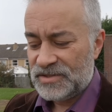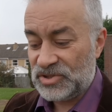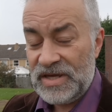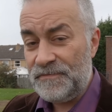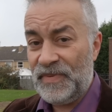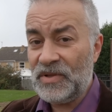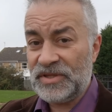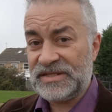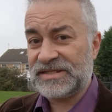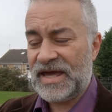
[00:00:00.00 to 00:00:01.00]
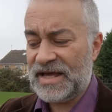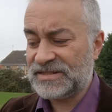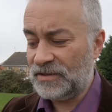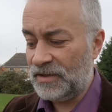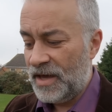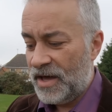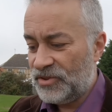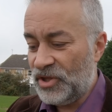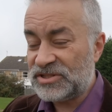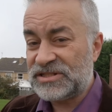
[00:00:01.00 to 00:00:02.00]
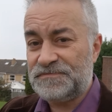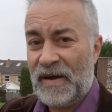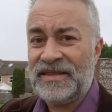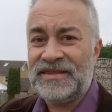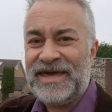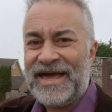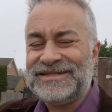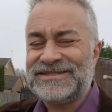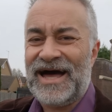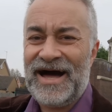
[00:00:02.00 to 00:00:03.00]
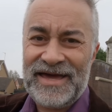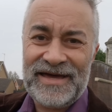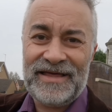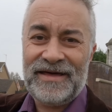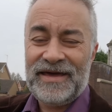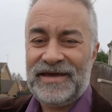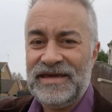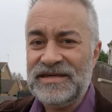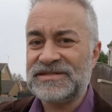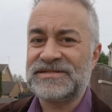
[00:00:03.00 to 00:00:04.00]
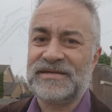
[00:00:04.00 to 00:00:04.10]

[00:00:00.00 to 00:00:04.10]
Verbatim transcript: So he built this castle that spanned the entire east